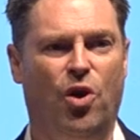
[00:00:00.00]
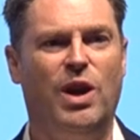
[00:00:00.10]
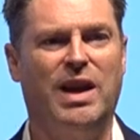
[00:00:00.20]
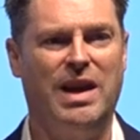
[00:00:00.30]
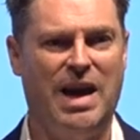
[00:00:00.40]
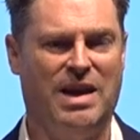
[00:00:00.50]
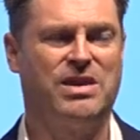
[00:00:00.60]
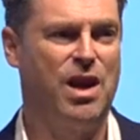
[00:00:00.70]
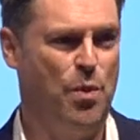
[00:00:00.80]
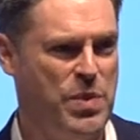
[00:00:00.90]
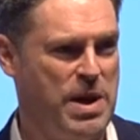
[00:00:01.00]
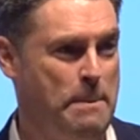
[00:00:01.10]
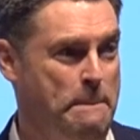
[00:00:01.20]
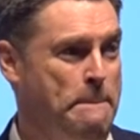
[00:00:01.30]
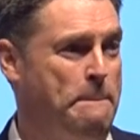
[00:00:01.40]
Oil and Gas Company.
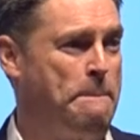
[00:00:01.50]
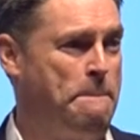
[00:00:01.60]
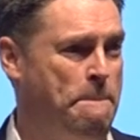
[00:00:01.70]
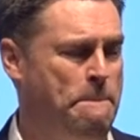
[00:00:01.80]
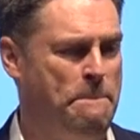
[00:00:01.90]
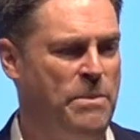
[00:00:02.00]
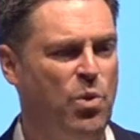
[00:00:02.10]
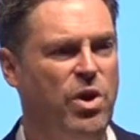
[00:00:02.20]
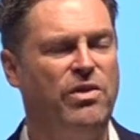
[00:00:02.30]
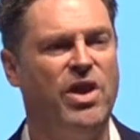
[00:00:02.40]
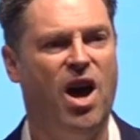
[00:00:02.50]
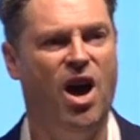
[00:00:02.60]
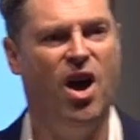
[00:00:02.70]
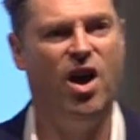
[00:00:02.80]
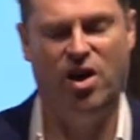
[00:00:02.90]
We're in the
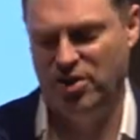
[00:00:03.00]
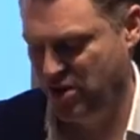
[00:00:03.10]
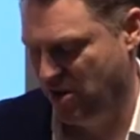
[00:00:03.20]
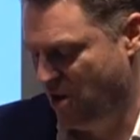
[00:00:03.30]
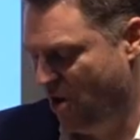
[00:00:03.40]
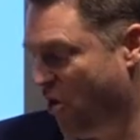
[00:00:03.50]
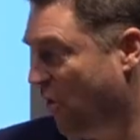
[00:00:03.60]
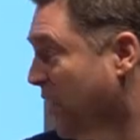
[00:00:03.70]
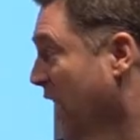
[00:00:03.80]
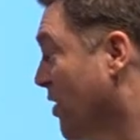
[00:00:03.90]
heart of the